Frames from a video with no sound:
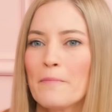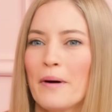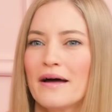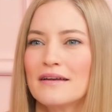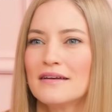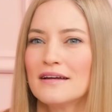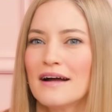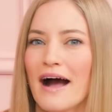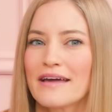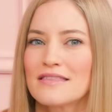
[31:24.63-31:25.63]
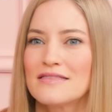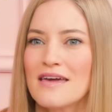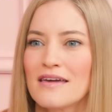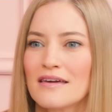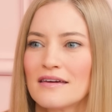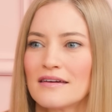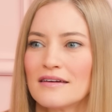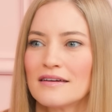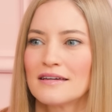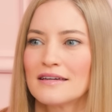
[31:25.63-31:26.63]
But I think
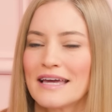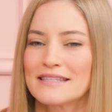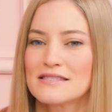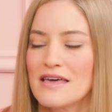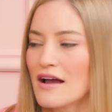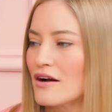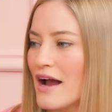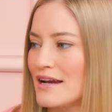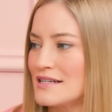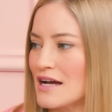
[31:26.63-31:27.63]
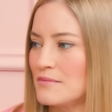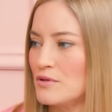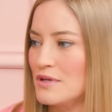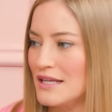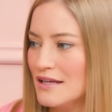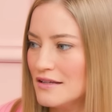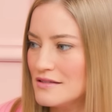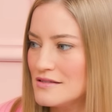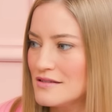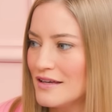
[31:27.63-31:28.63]
it's there anytime you need
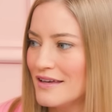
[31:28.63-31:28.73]
it.